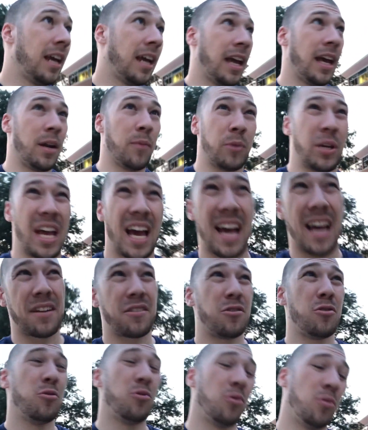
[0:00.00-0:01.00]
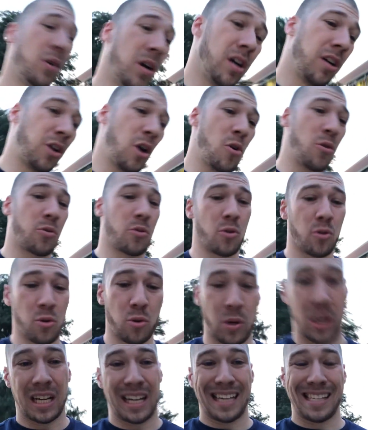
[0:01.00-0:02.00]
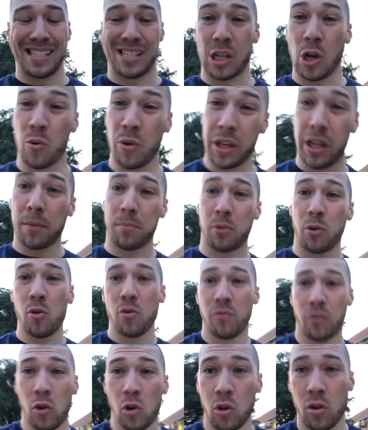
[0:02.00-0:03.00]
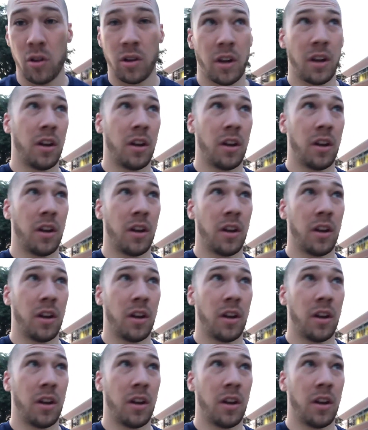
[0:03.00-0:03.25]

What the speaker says: And we had to go through a zoning approval